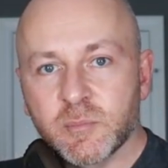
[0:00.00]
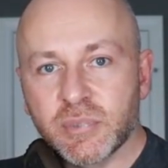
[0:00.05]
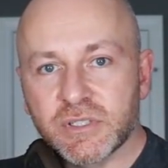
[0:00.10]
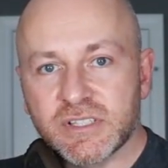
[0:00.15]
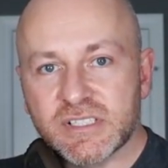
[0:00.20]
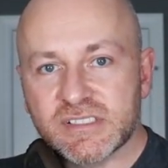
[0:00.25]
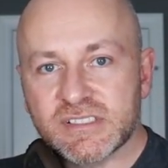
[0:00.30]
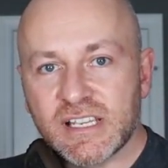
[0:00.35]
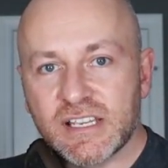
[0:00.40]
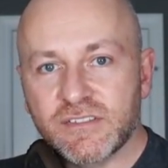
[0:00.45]

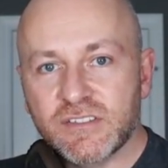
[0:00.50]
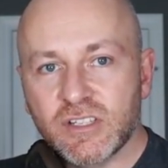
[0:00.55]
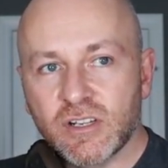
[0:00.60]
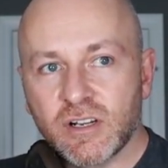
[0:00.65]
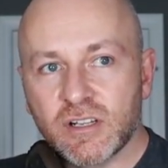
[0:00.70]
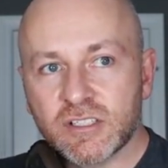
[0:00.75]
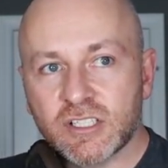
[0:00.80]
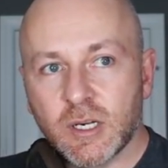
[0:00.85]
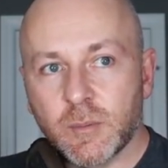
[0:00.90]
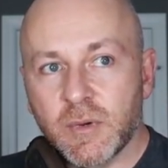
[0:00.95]
put the safety
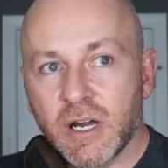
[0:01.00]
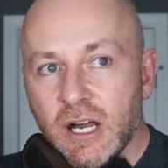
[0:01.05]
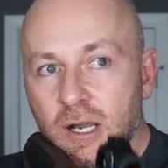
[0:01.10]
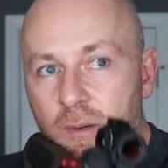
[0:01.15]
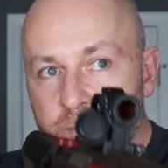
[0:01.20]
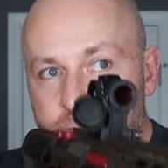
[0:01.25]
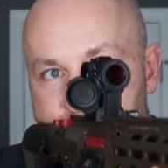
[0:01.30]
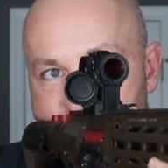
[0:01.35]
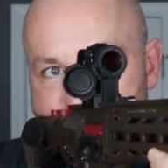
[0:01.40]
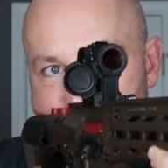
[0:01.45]
on, come
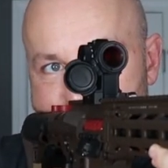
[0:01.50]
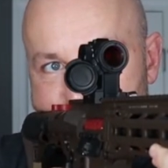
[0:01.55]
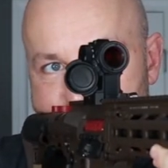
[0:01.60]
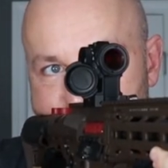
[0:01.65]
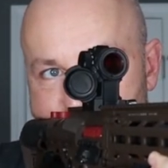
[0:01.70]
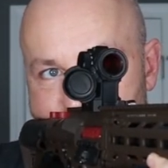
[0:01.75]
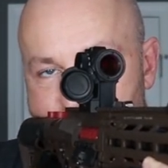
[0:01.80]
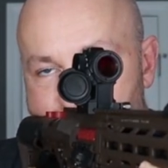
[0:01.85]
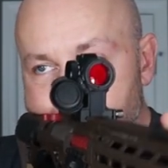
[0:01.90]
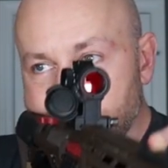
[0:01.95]
up,
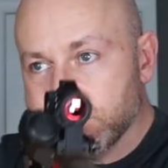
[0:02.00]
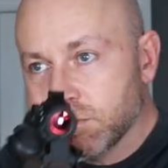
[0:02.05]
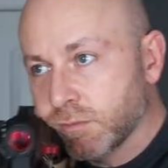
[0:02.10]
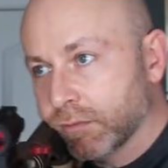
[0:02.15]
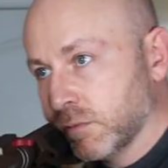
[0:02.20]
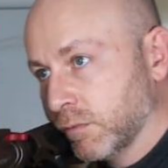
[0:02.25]
shoot,